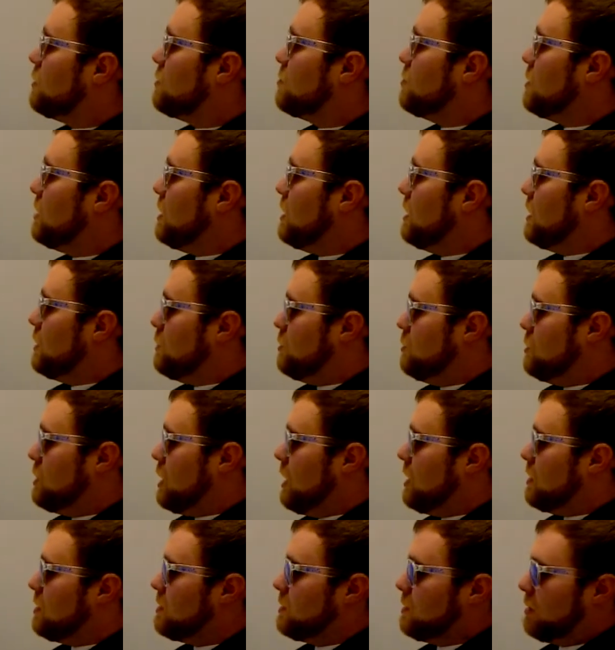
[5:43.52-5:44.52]
me the
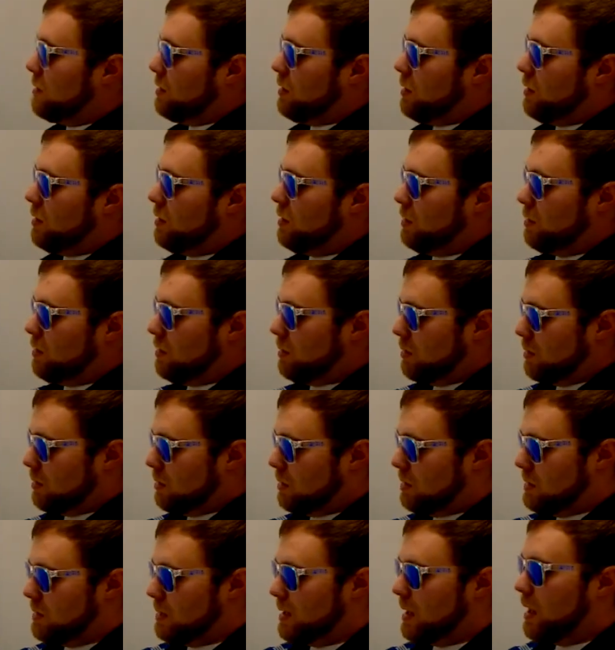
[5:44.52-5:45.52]
adjacent,
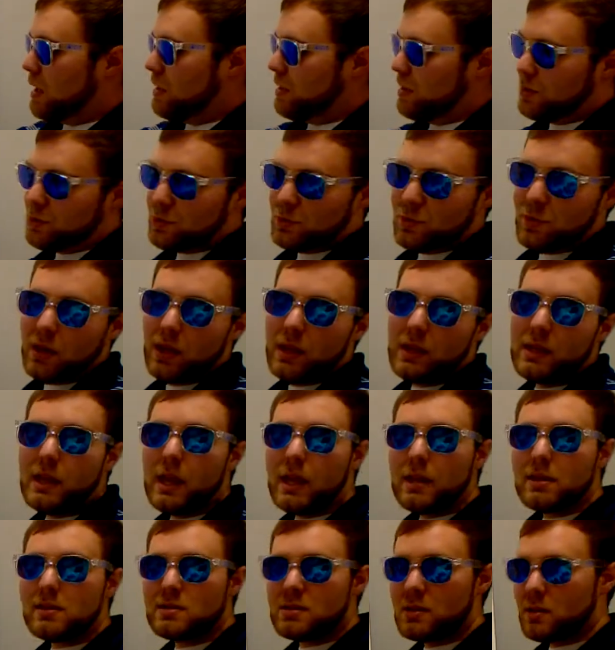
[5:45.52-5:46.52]
the side that's right
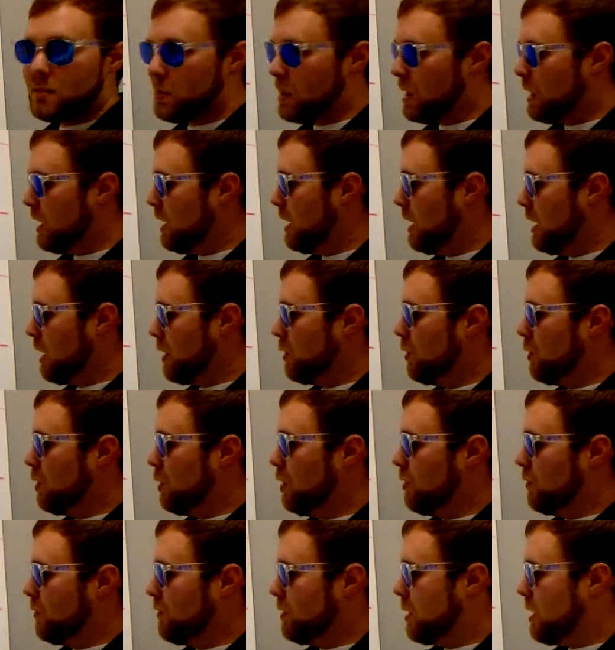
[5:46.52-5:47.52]
next to my angle
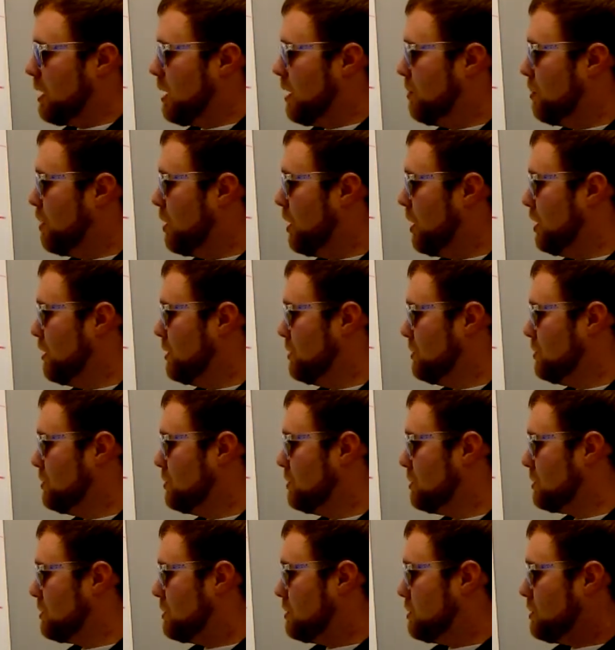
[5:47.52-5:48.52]
over the
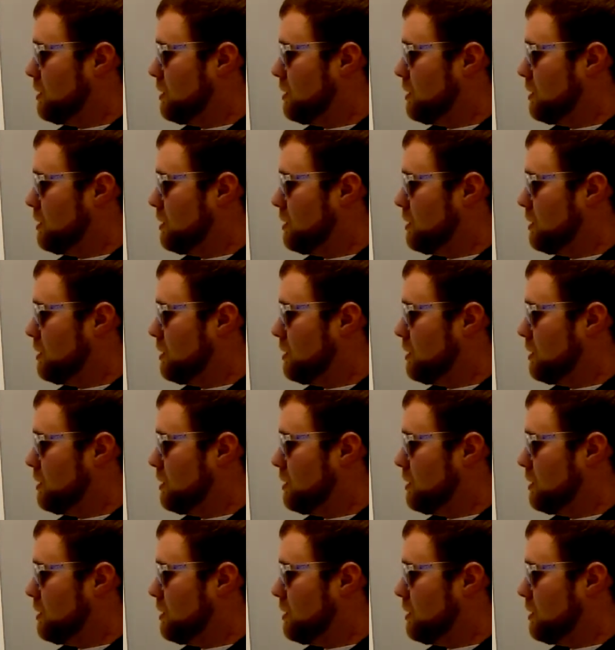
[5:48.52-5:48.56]
hypotenuse.